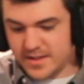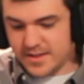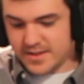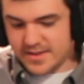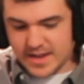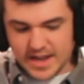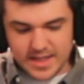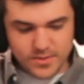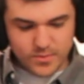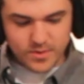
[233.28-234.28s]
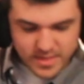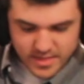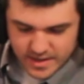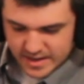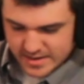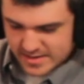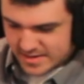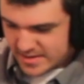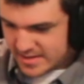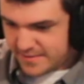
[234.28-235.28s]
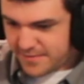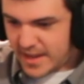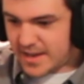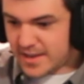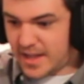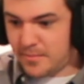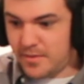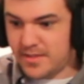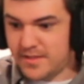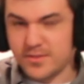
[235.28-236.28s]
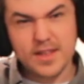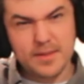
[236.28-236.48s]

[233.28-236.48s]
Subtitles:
to add the one that the fan came with, so it's gonna be a